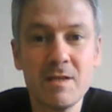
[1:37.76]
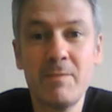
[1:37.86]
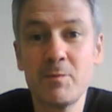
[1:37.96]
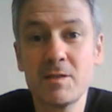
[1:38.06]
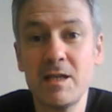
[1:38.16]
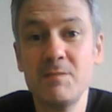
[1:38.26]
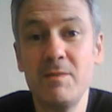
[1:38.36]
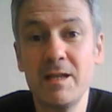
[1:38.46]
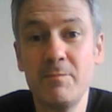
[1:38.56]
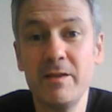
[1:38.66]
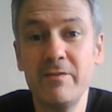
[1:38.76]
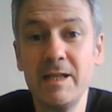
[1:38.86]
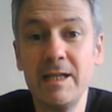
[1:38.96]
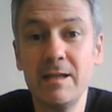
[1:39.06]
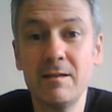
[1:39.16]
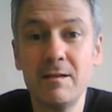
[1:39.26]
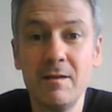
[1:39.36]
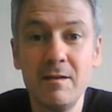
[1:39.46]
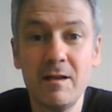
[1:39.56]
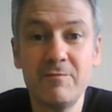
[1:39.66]
Some people say he's being a bit of an idiot.
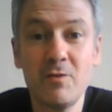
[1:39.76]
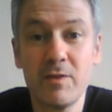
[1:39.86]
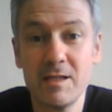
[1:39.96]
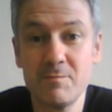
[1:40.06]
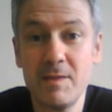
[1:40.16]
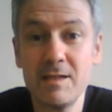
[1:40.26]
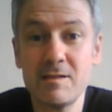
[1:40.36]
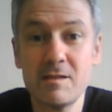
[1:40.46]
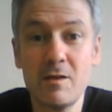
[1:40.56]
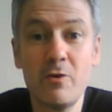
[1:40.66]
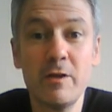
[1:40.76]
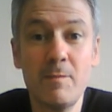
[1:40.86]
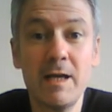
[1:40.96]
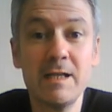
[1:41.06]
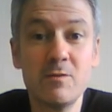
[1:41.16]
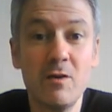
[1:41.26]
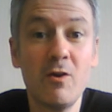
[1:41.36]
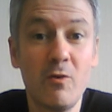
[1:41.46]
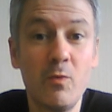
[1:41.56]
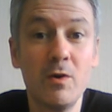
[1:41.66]
You know, £4,000 is a lot of money to a
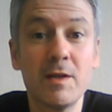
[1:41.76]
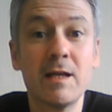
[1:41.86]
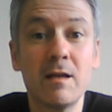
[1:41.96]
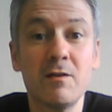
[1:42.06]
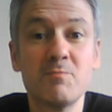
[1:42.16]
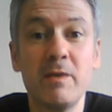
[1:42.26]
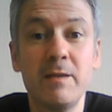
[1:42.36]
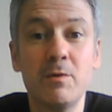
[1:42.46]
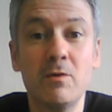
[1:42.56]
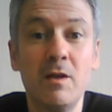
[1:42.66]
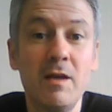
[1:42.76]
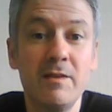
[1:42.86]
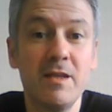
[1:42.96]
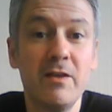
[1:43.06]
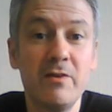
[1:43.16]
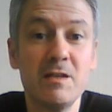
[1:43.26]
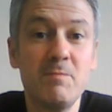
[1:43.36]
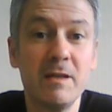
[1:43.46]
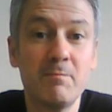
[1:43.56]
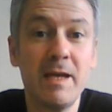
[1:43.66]
lot of working class people, and there he's
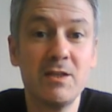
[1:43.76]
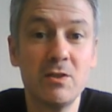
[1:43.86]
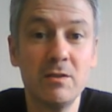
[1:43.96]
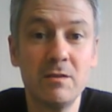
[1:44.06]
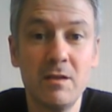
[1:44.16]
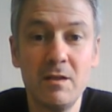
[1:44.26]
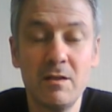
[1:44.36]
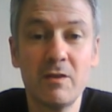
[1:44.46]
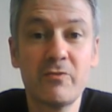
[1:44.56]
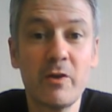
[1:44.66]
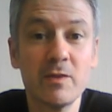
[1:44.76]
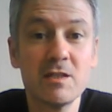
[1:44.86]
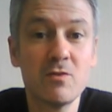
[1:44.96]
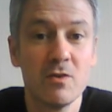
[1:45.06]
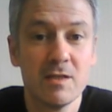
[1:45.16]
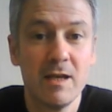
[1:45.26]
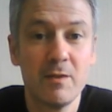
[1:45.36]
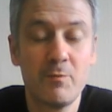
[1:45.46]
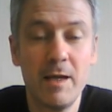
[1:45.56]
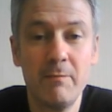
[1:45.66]
been petulant, you know, throwing his toys out of
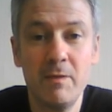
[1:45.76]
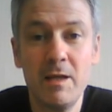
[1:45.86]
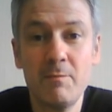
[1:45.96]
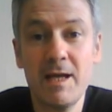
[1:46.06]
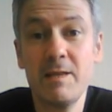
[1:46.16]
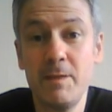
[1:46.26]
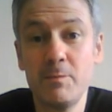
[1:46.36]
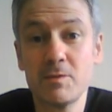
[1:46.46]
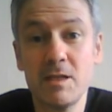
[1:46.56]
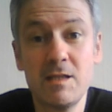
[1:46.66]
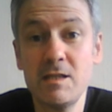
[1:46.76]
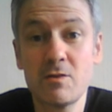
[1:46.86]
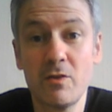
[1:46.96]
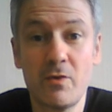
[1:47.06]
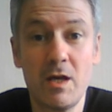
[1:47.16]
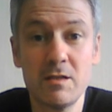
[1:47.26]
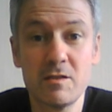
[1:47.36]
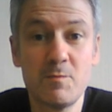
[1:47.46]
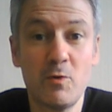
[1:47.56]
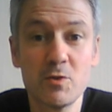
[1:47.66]
the pram. But other people says he's got the right as
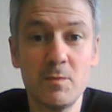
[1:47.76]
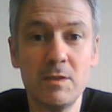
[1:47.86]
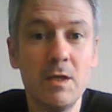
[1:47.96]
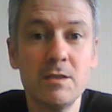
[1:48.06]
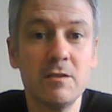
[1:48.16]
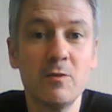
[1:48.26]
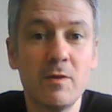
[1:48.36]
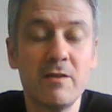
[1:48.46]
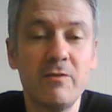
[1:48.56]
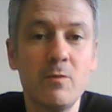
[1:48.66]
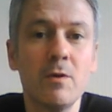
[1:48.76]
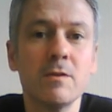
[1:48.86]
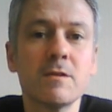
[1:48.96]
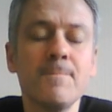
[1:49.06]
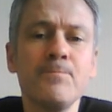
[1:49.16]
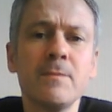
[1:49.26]
a sportsman to do whatever he wants.